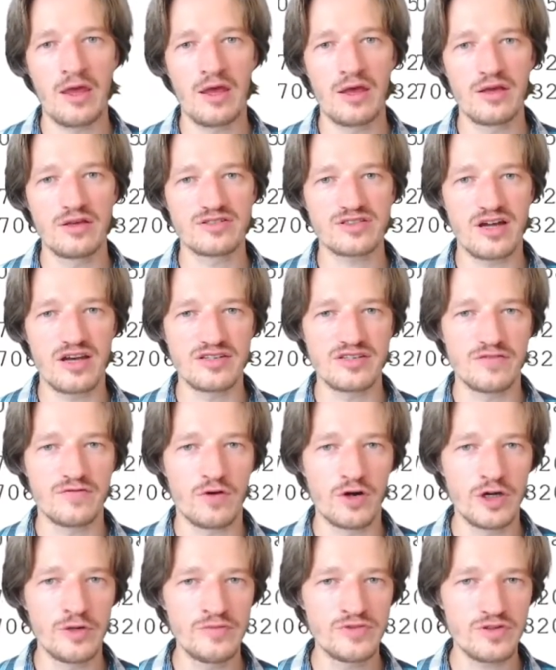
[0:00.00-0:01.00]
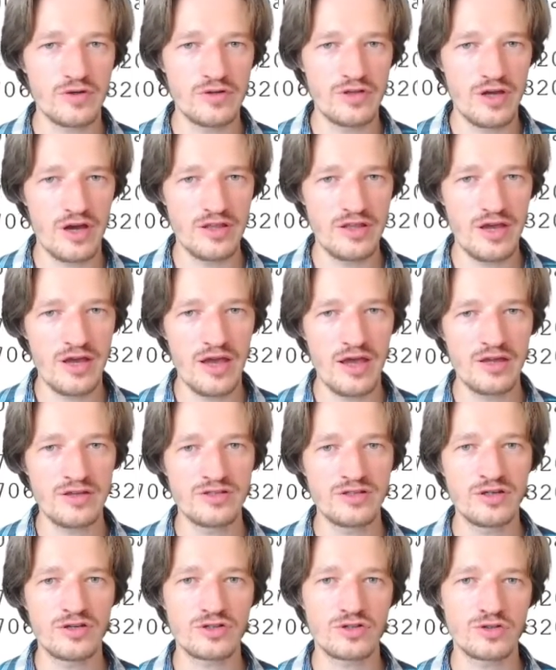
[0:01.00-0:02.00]
SCSI volumes, on the other
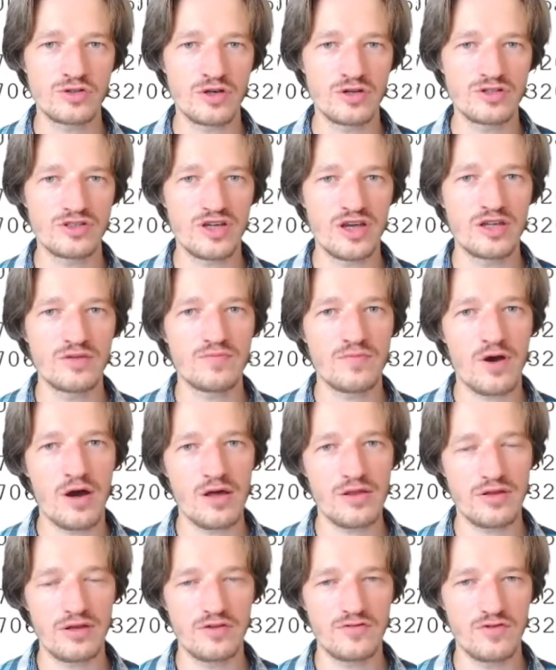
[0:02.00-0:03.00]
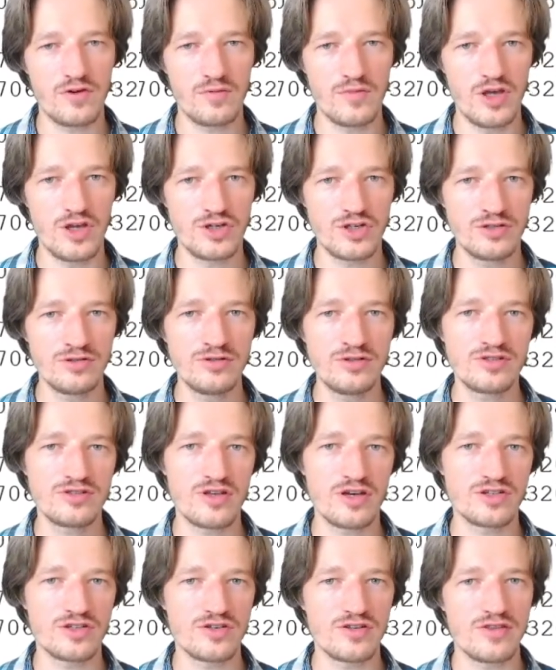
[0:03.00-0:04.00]
hand, should contain path information,
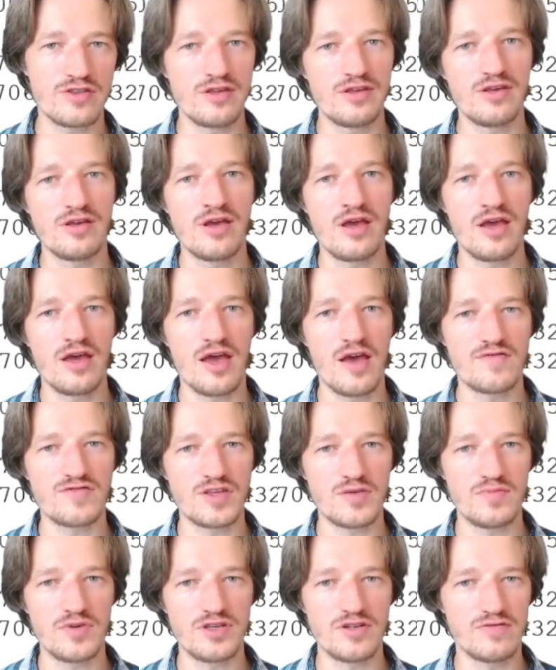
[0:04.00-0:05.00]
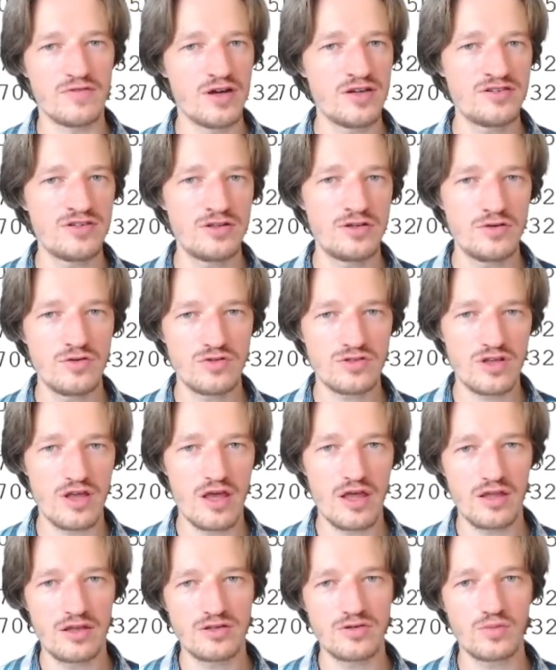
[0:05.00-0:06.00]
such as the FCP device in use
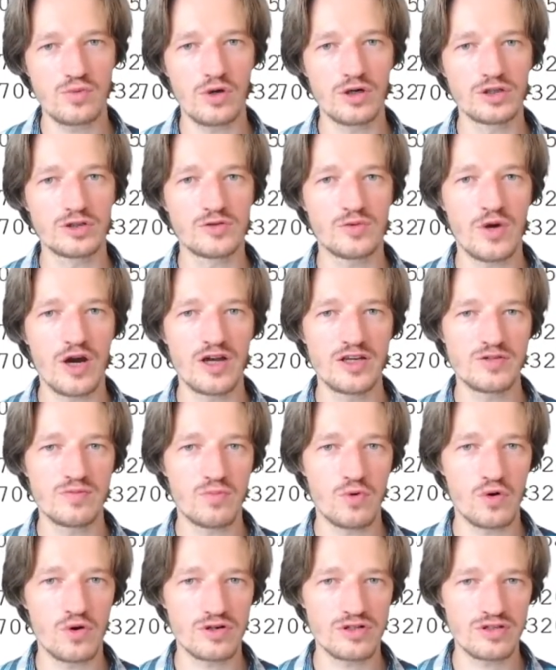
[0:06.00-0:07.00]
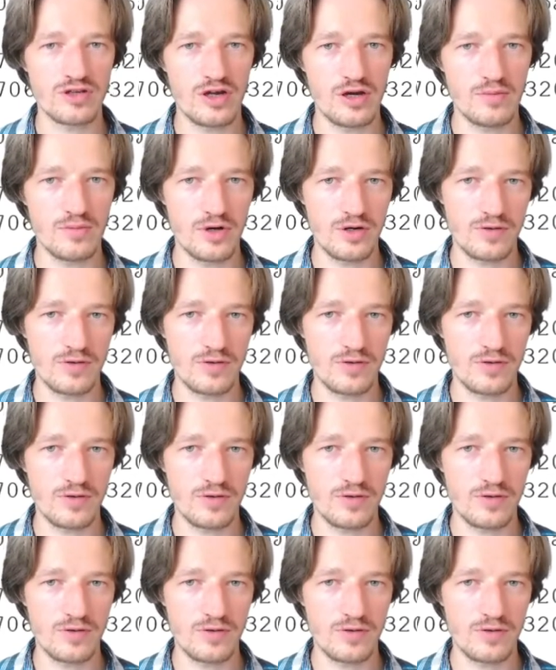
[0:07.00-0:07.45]
and worldwide port number.